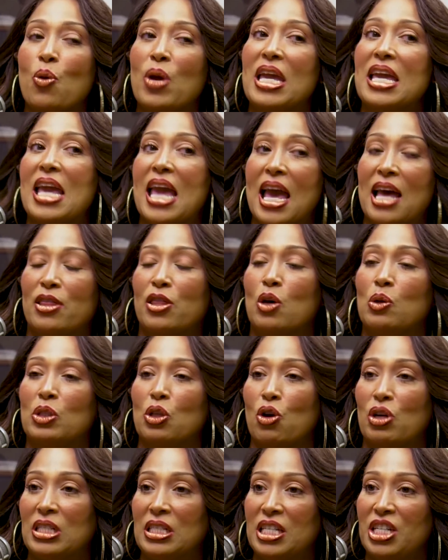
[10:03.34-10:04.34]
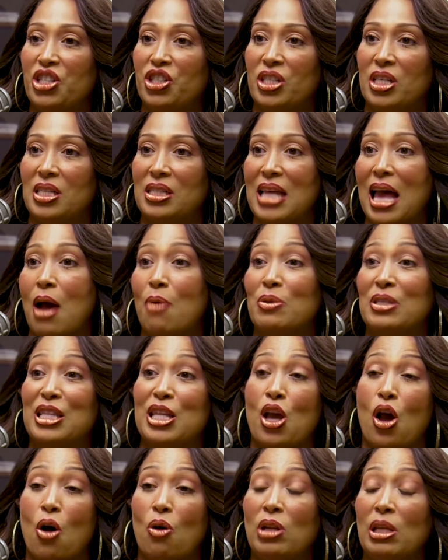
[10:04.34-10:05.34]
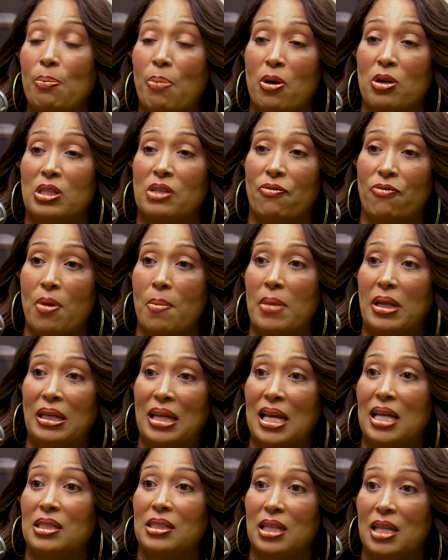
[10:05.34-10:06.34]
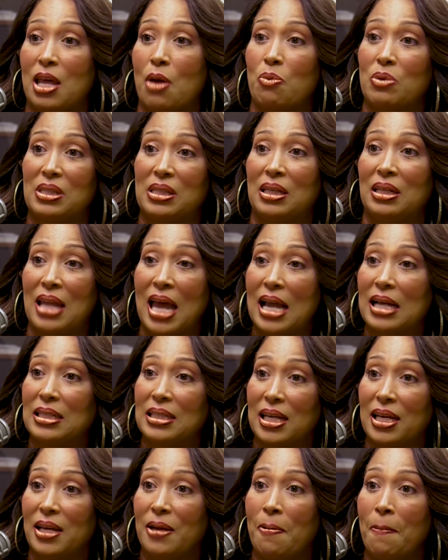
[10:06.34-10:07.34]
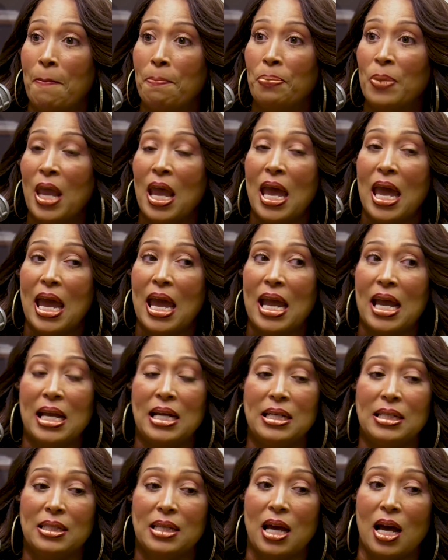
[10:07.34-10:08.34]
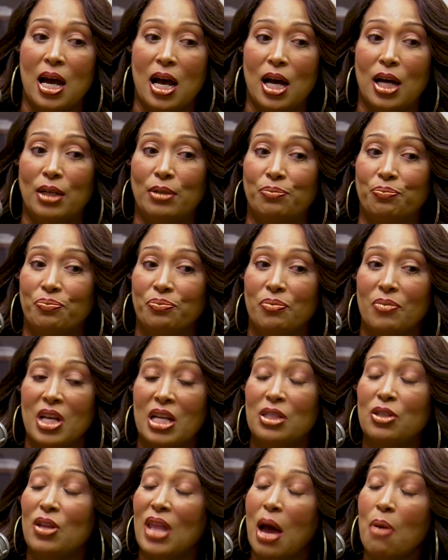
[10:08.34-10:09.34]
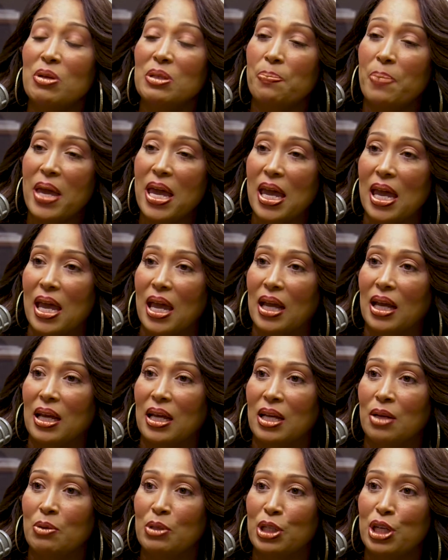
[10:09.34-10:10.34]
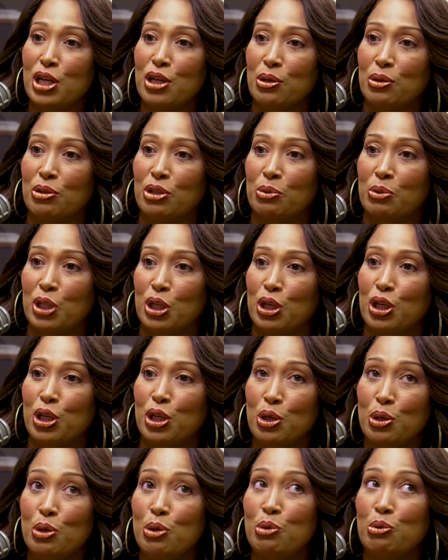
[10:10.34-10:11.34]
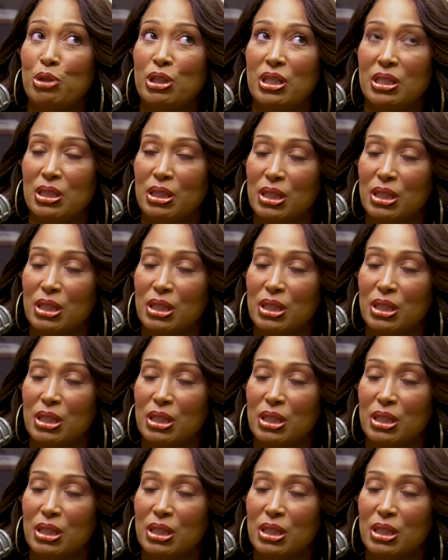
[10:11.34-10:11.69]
he had those auditions, I was the only person from Atlanta that was selected. And And so that was big. It was huge. It was a huge